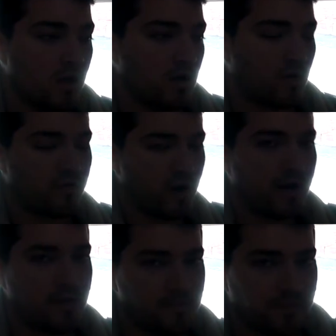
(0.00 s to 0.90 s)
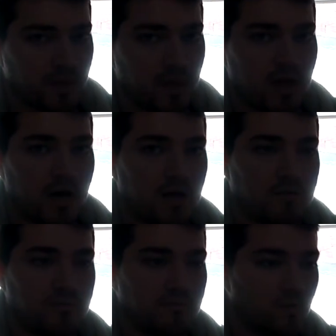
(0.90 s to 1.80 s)
or Friday, uh,
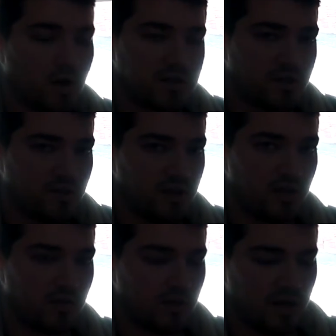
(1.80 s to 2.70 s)
watch that video.